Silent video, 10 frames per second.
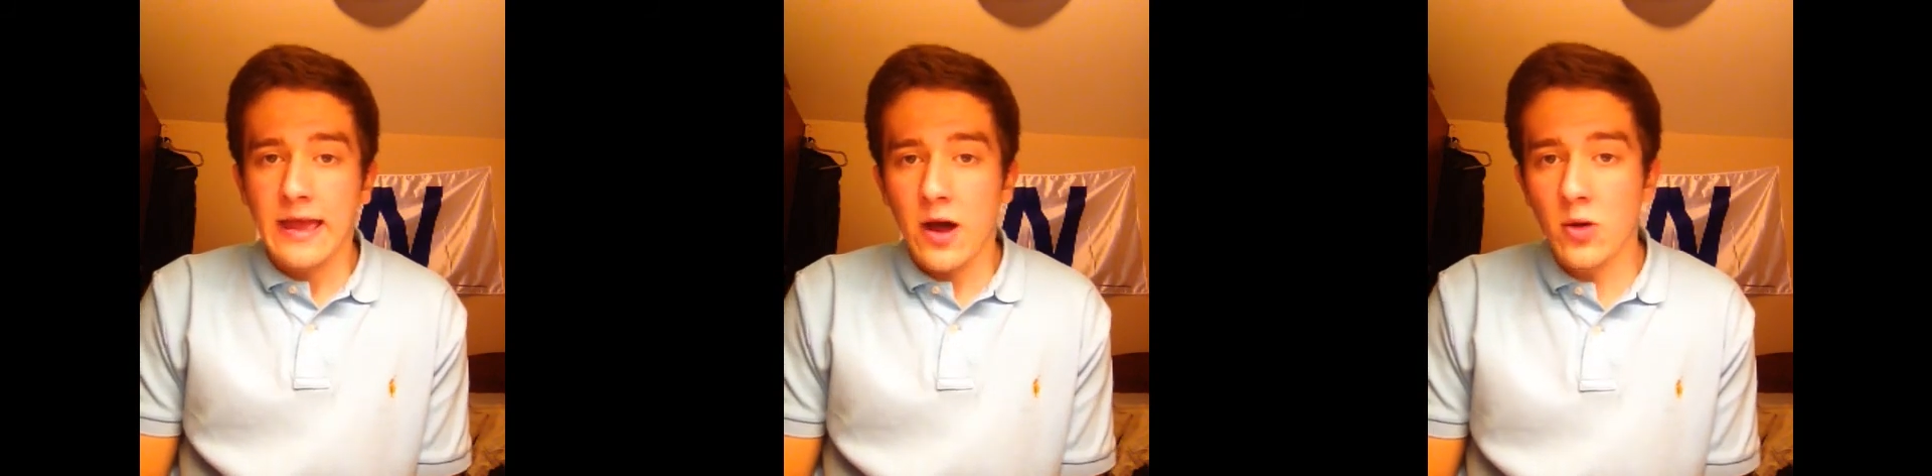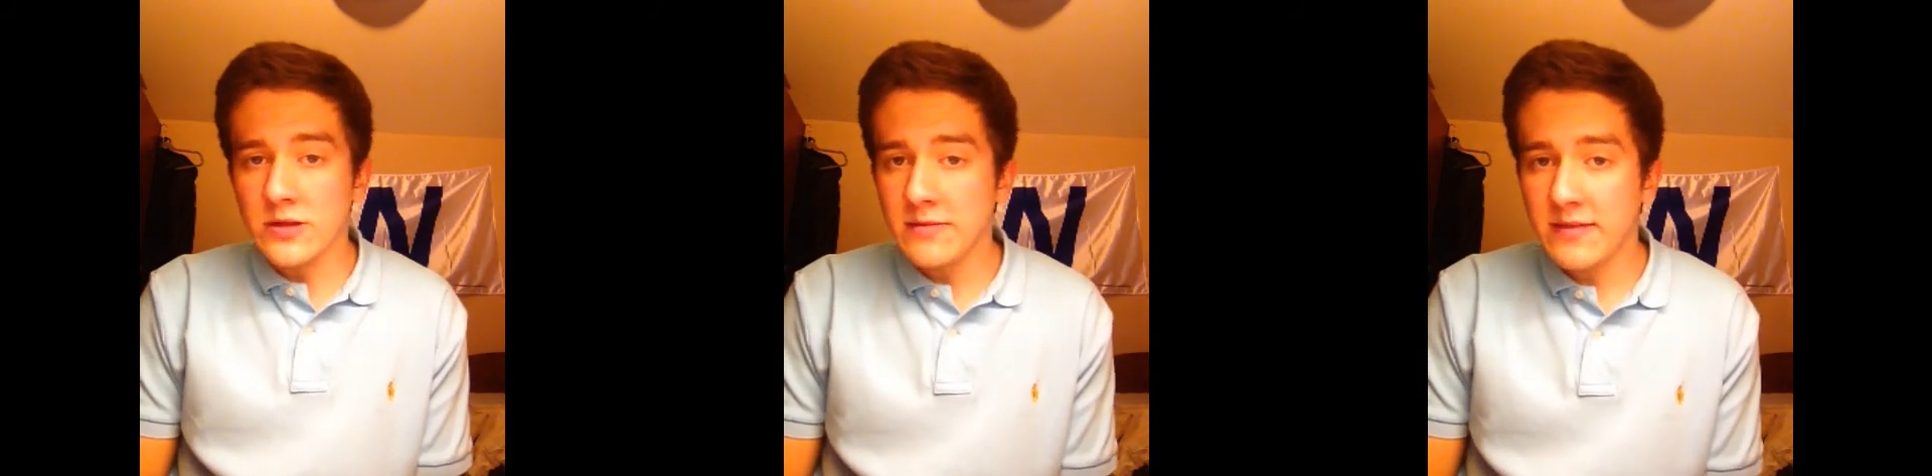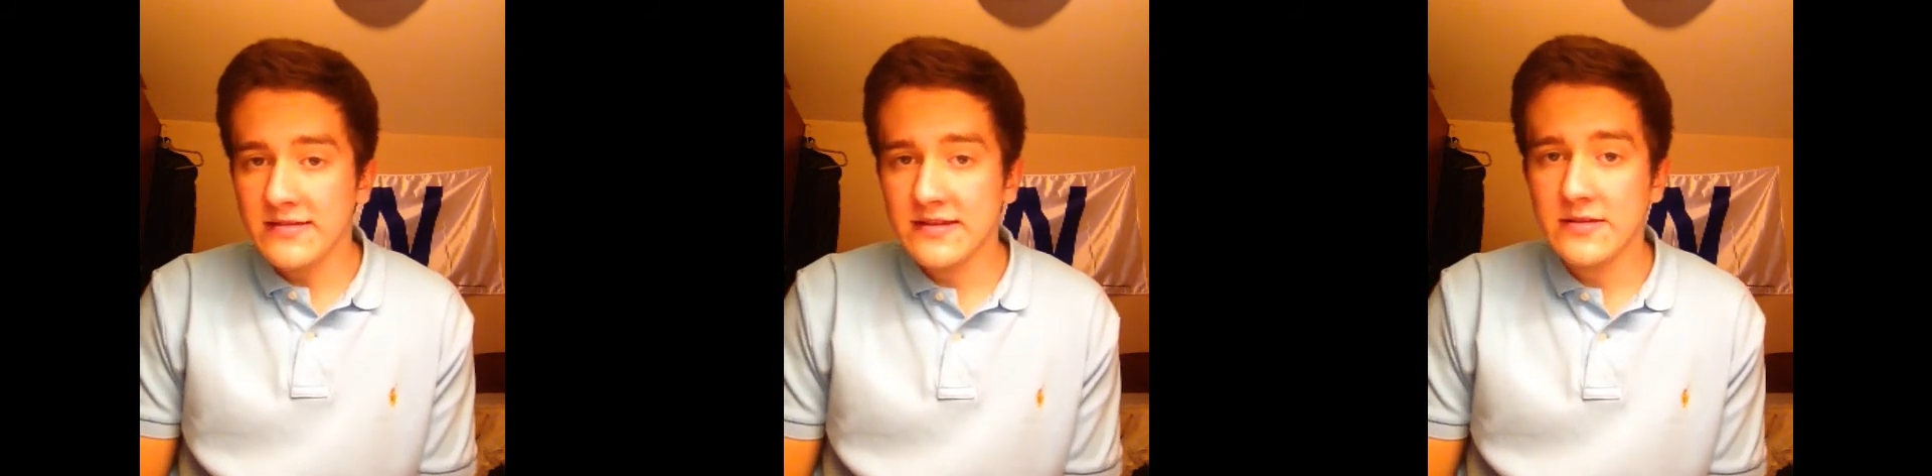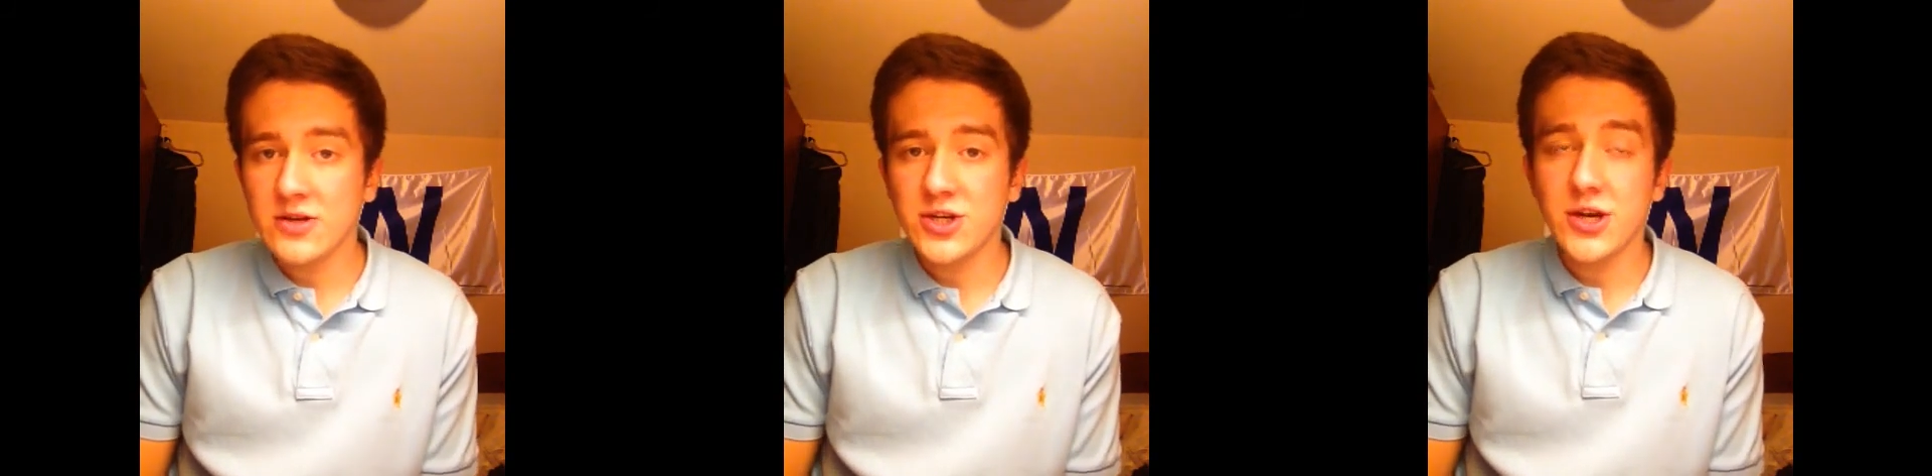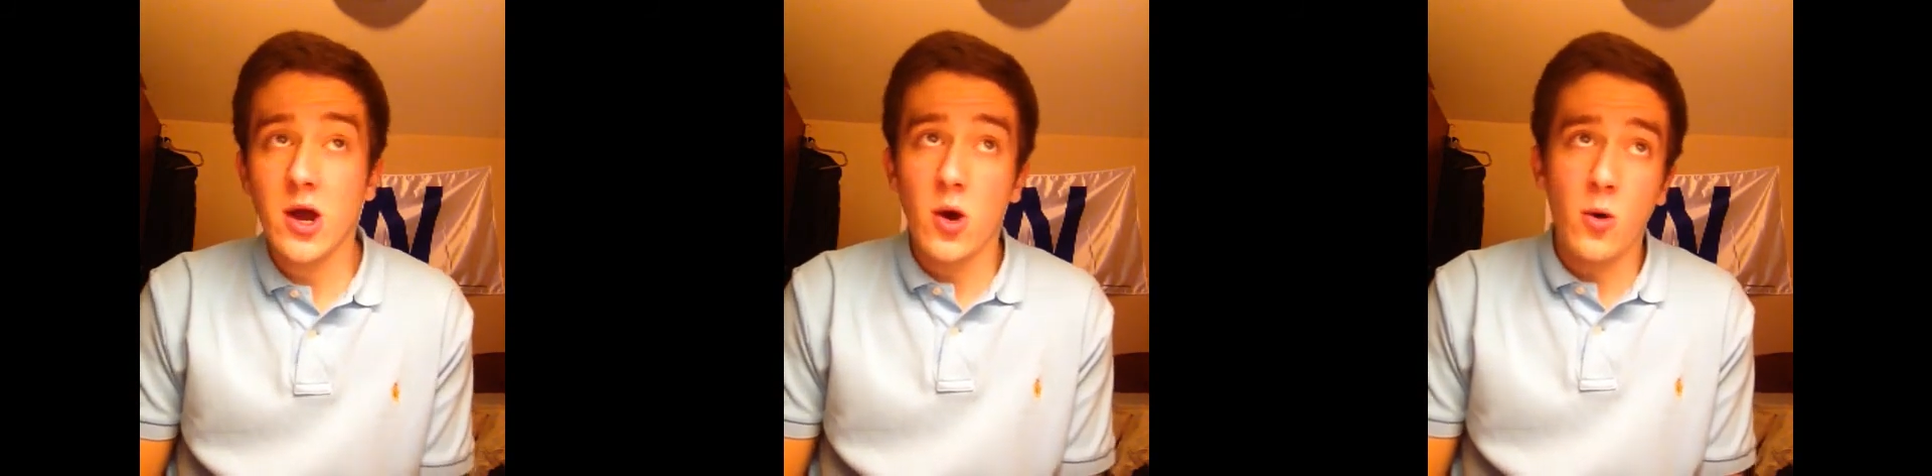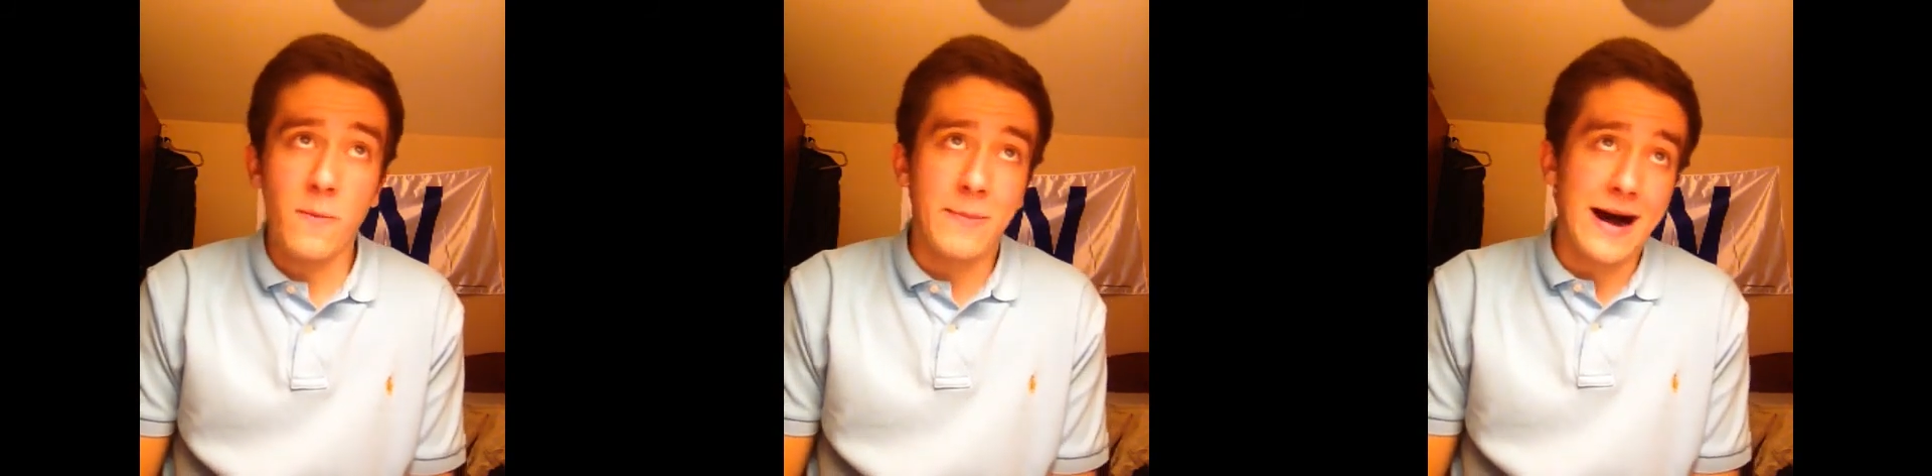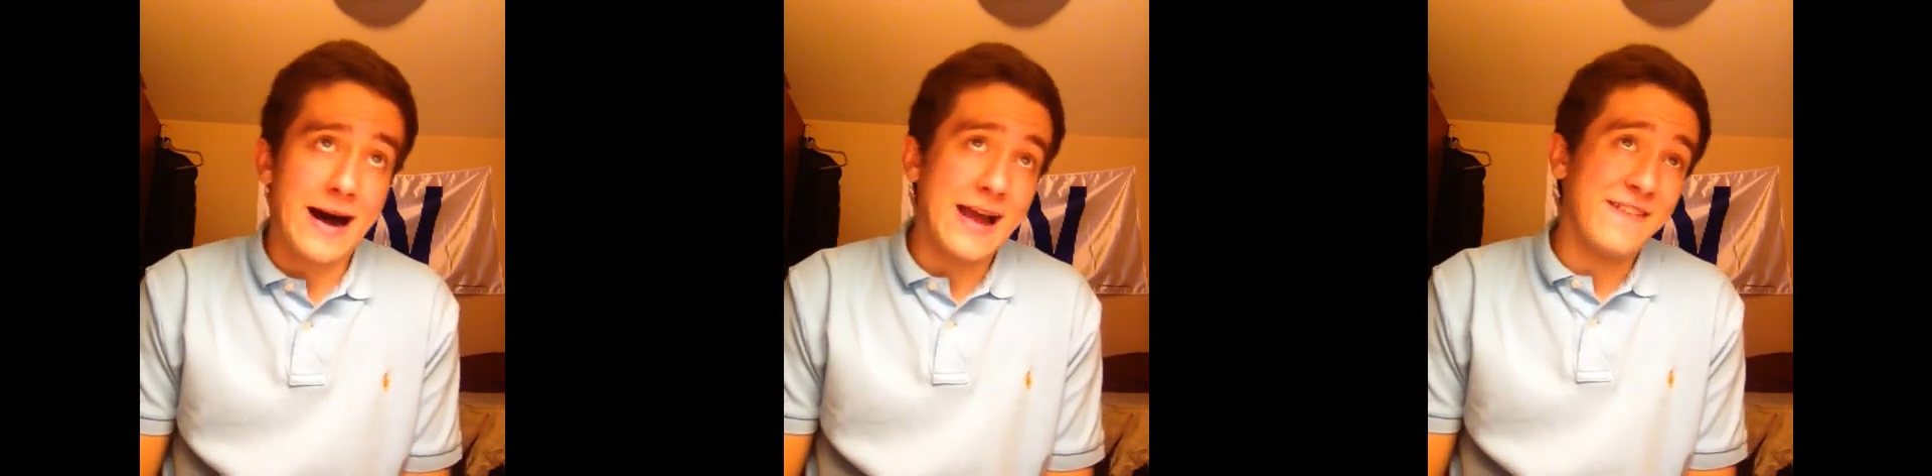only missing the show
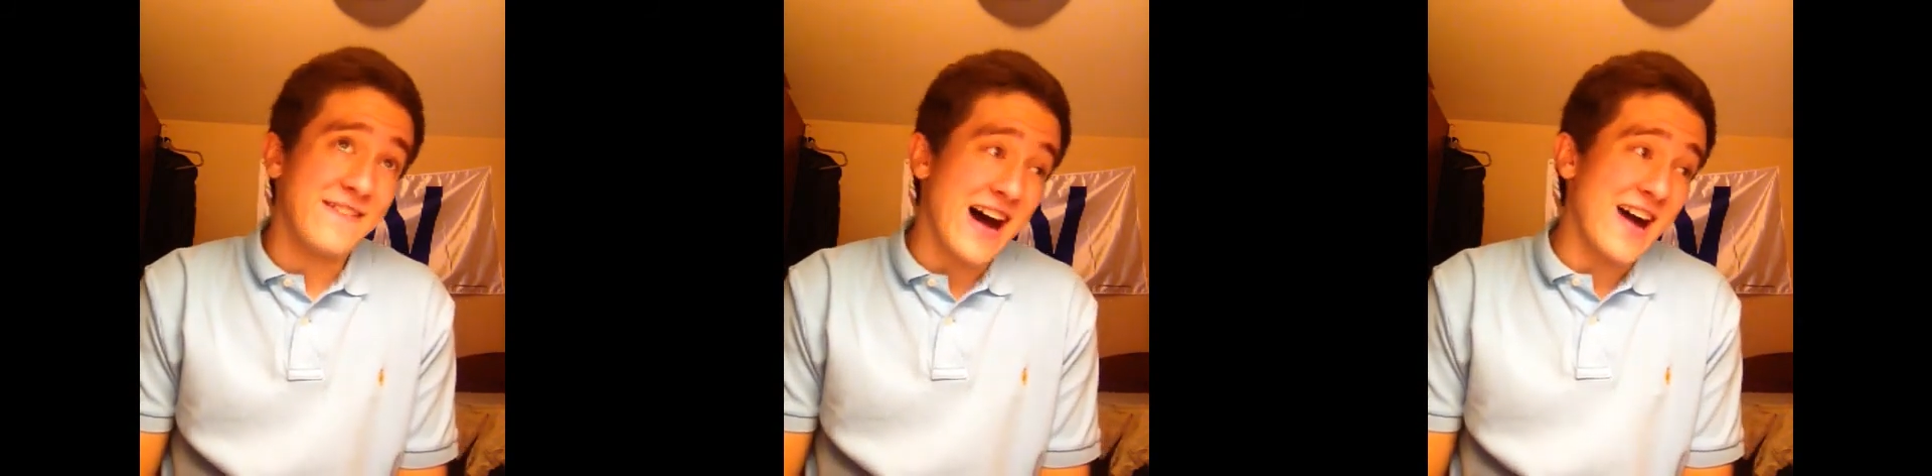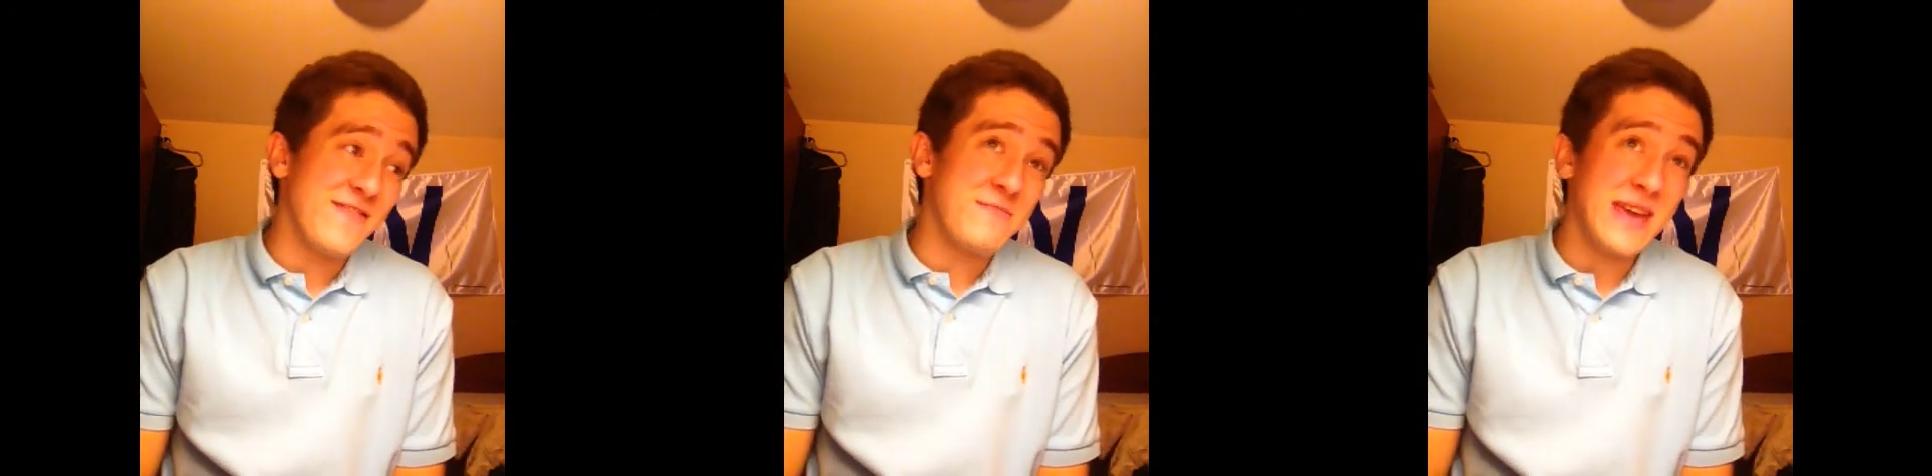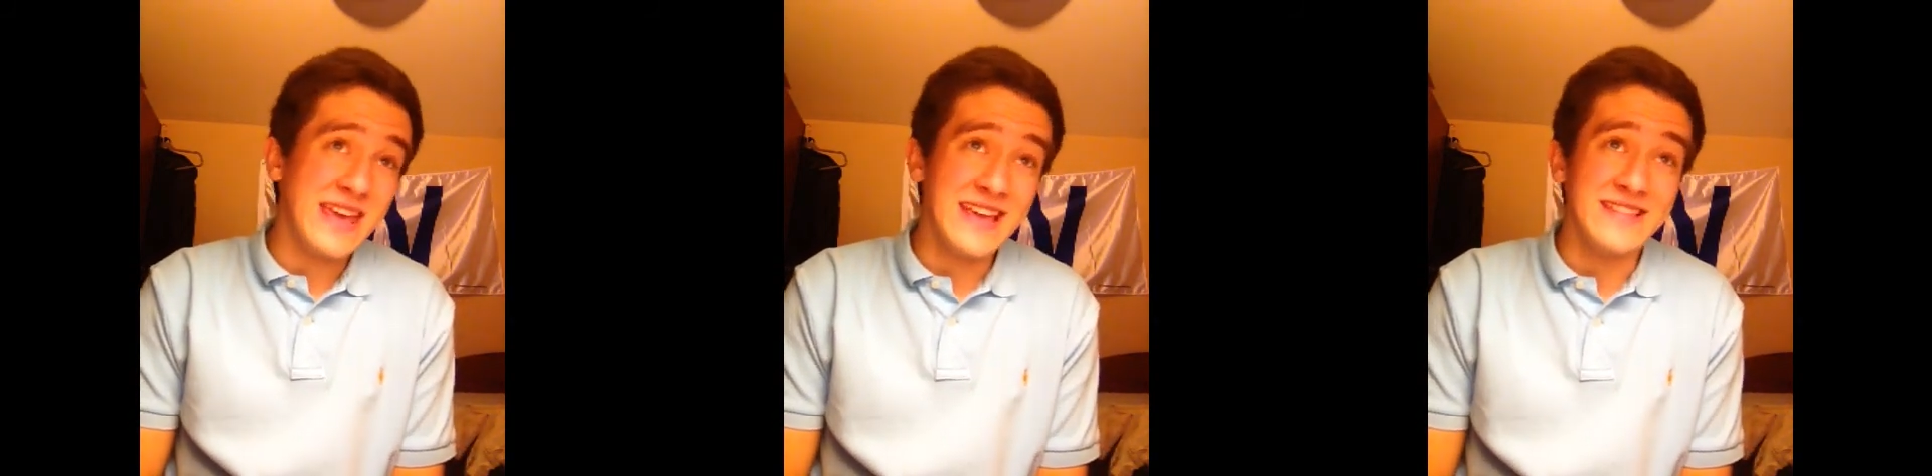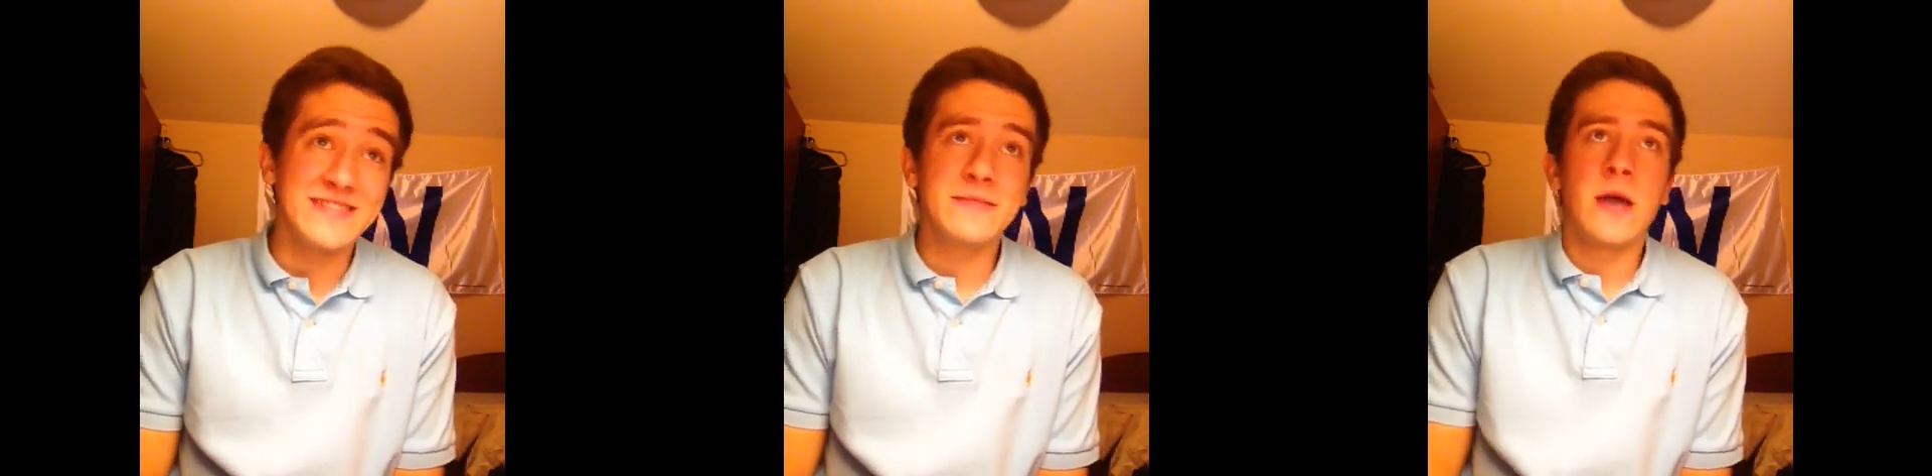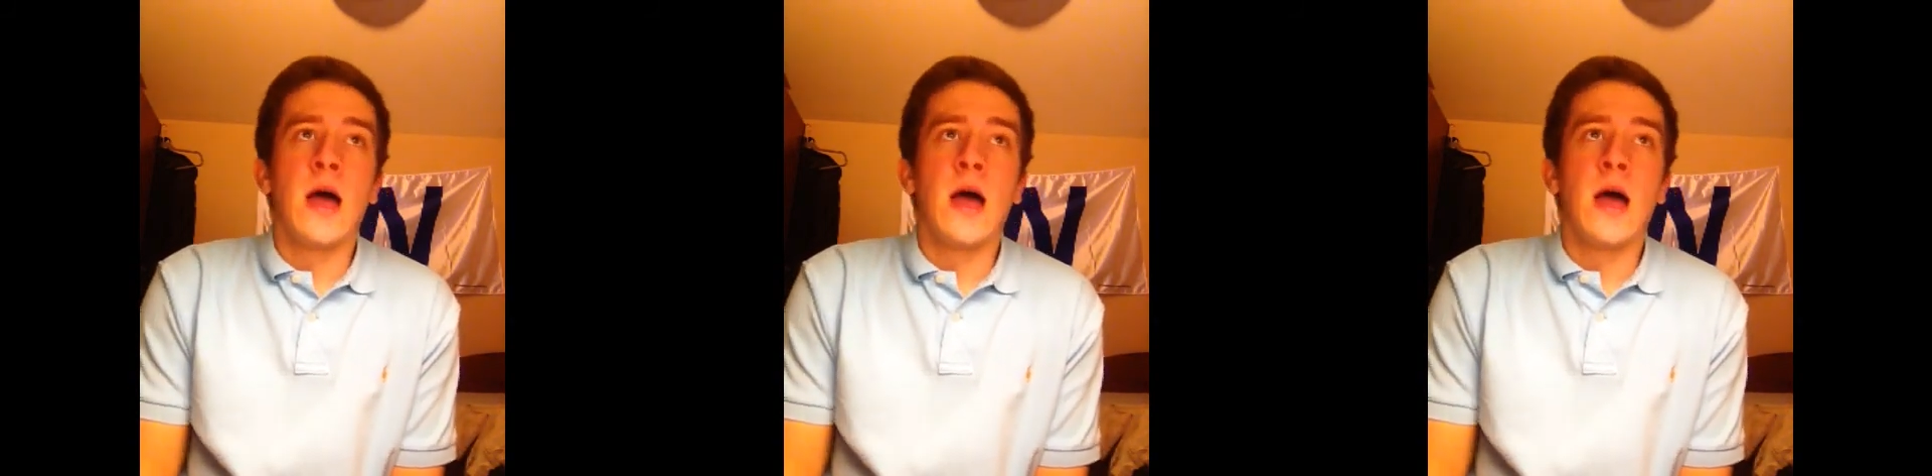by 5 pins.